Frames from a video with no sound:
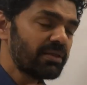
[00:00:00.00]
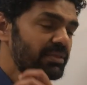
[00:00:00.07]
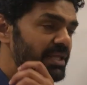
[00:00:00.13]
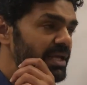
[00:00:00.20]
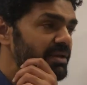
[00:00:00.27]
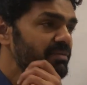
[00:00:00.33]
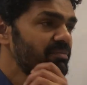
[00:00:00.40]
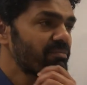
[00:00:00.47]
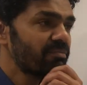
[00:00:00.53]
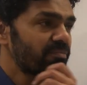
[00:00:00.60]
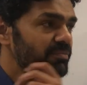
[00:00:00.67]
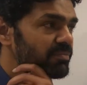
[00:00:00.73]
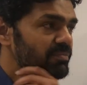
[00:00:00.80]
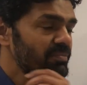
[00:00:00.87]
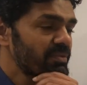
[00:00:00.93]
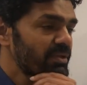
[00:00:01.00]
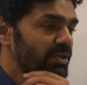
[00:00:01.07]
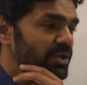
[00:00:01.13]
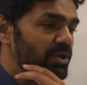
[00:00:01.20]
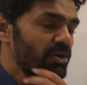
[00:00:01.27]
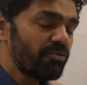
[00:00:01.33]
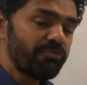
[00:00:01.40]
Then
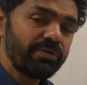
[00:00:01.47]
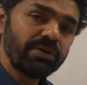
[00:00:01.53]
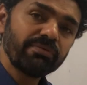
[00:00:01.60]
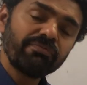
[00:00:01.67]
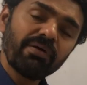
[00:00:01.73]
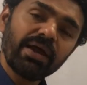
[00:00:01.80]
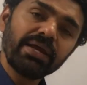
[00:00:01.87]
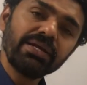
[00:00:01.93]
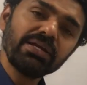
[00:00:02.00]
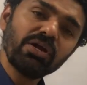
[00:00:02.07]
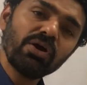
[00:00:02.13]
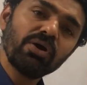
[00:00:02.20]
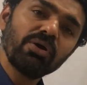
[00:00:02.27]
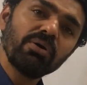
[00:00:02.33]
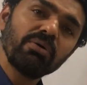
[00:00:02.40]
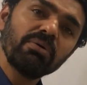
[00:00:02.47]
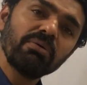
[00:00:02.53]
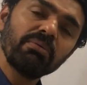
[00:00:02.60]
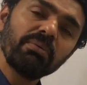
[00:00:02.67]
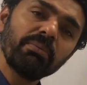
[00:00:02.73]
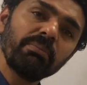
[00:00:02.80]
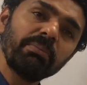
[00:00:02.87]
we define
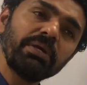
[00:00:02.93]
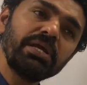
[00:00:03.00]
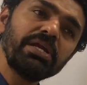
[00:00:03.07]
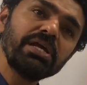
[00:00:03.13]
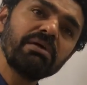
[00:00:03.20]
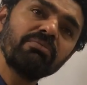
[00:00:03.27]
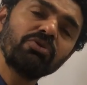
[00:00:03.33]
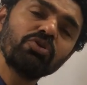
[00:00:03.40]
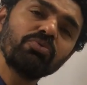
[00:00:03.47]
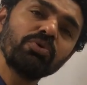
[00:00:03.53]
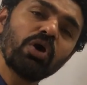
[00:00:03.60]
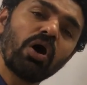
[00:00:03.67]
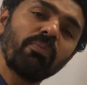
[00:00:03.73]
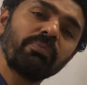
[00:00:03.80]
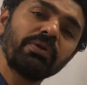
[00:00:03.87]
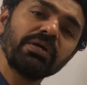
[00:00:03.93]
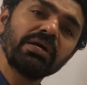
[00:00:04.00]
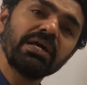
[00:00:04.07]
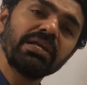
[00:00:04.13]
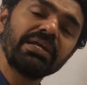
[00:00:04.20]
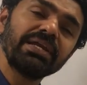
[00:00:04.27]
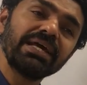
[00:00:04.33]
medium to be
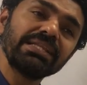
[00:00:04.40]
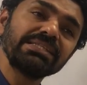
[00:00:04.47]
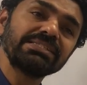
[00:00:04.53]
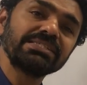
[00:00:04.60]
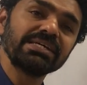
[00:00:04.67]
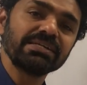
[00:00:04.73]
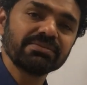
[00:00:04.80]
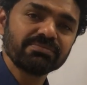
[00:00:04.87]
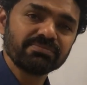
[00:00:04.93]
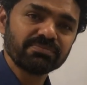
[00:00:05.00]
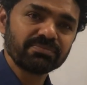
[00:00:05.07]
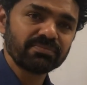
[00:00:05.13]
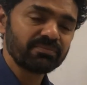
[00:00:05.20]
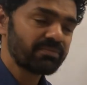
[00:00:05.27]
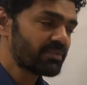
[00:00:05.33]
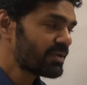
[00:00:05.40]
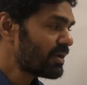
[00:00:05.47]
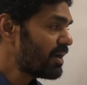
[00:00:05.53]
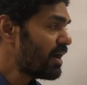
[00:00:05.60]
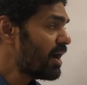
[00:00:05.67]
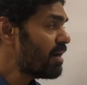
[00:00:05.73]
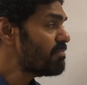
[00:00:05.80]
optically denser.
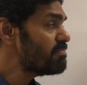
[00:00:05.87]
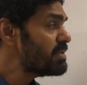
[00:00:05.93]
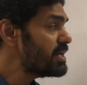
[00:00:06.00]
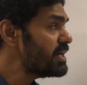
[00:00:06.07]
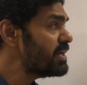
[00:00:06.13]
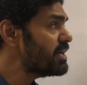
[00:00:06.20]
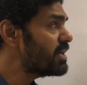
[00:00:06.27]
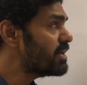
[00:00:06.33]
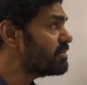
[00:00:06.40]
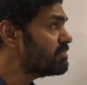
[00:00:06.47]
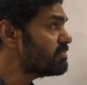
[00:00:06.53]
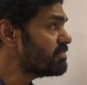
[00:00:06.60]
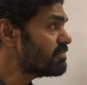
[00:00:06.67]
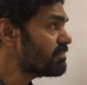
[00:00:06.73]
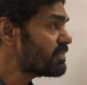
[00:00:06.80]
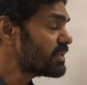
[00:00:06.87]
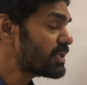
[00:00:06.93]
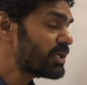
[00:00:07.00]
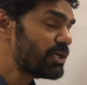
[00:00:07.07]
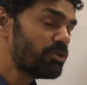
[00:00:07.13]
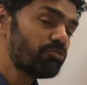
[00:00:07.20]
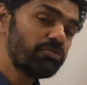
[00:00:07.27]
A medium
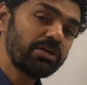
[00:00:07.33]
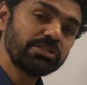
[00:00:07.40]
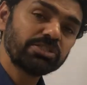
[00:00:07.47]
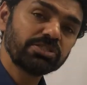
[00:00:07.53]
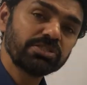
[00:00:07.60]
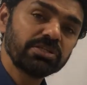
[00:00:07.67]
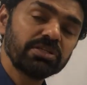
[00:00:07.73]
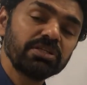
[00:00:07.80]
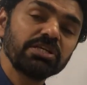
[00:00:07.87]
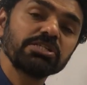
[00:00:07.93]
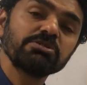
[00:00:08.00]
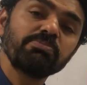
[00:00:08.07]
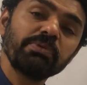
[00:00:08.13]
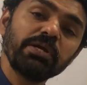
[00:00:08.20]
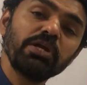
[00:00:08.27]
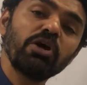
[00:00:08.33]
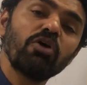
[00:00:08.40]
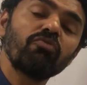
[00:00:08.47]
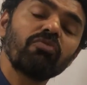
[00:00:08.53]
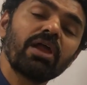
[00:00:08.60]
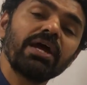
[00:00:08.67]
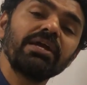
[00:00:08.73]
in which the speed
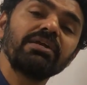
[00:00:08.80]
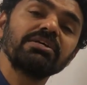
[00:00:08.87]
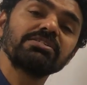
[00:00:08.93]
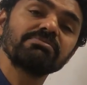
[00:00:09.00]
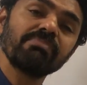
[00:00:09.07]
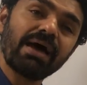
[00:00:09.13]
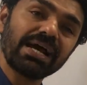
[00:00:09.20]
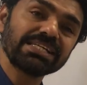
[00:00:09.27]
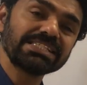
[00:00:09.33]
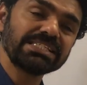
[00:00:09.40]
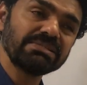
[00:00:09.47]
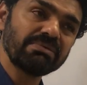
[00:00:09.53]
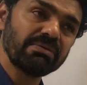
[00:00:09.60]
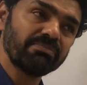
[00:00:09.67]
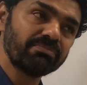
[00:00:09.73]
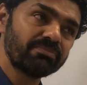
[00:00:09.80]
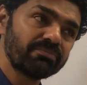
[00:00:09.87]
of light is maximum.